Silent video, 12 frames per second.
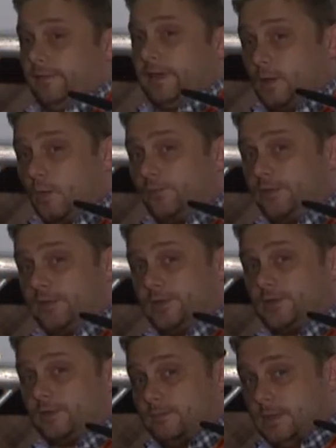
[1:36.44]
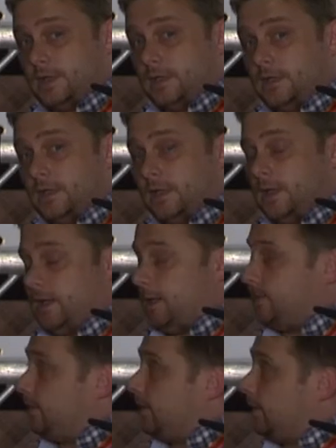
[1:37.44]
obvious to me, is that
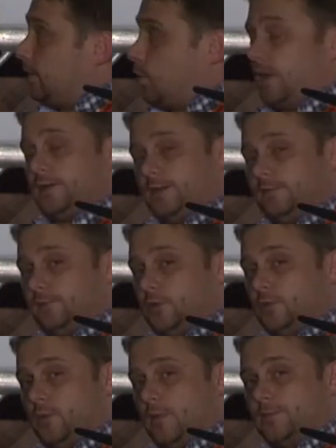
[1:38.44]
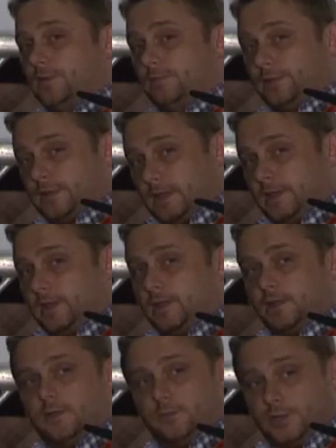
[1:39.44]
in aquatic food webs in particular,
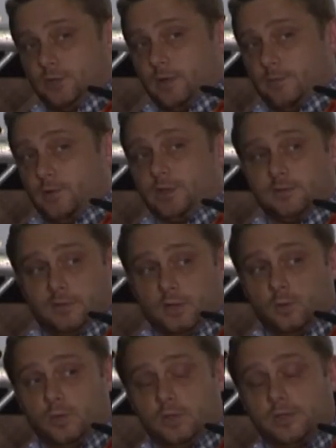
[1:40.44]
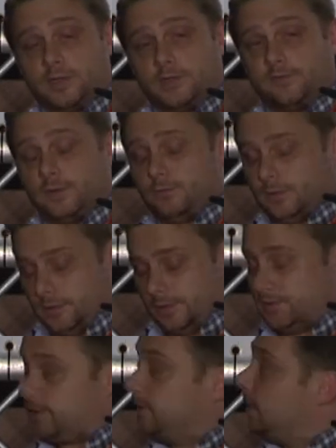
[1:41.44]
which is where much of our work is focused,
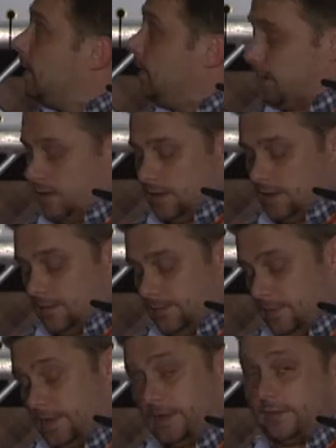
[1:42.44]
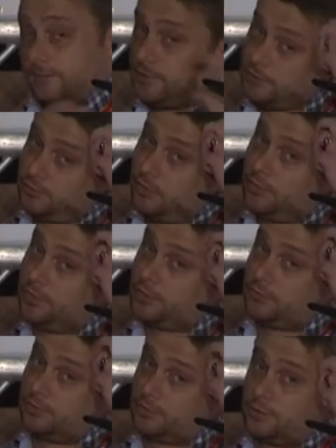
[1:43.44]
that there is a strong
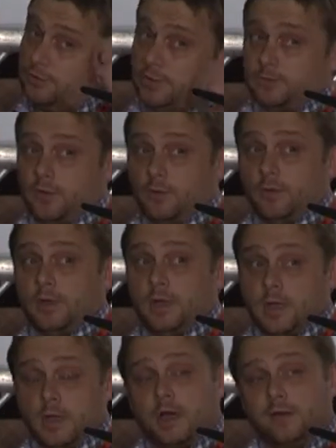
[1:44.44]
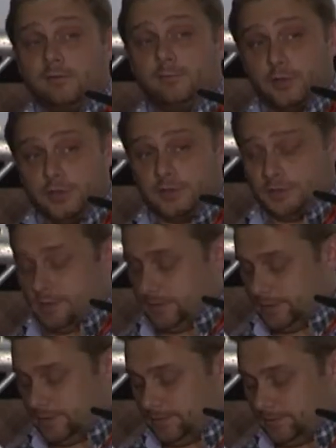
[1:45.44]
structuring role of body
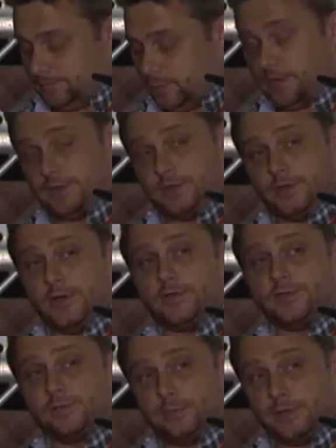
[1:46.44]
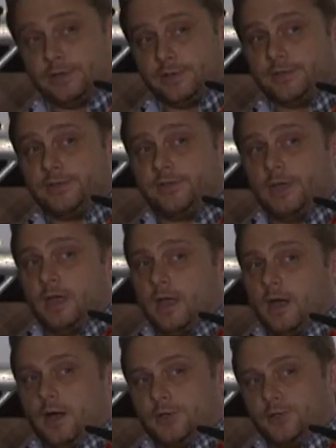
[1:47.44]
size. Body size and abundance are
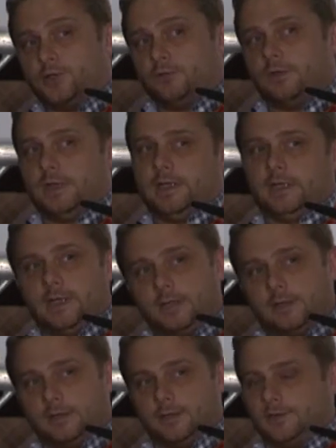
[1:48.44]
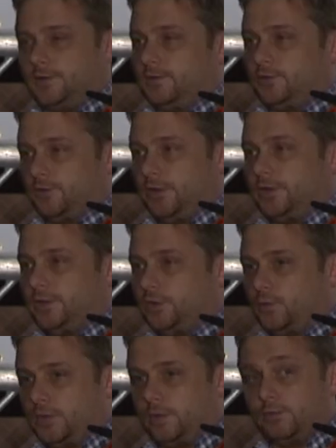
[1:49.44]
two really key things that strike you when
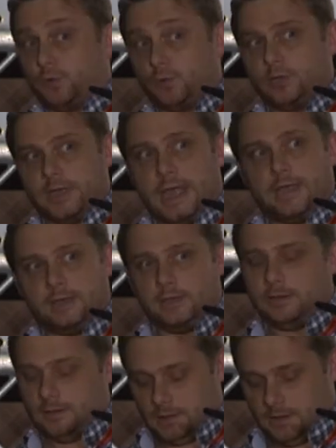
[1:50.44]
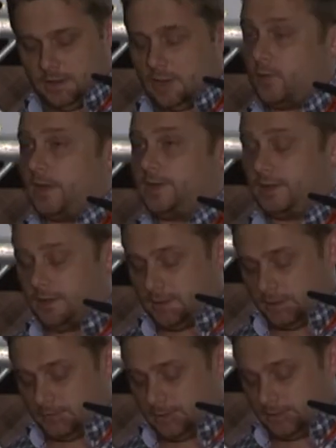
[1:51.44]
you look at any aquatic
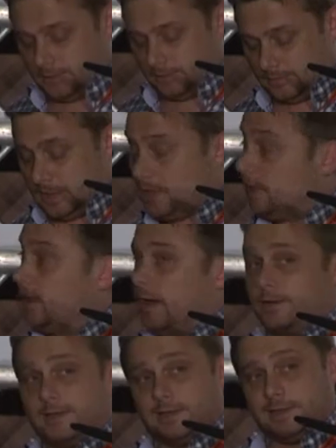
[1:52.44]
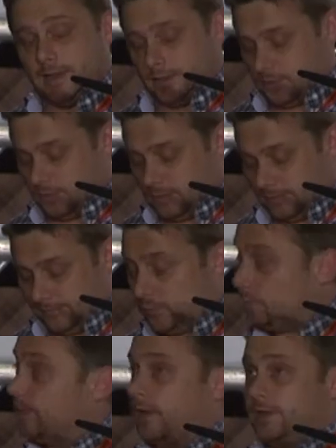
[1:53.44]
ecosystem. And this led to our
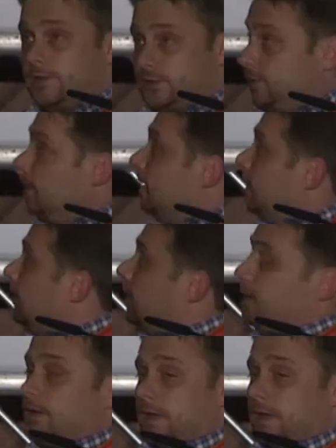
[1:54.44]
formulation in a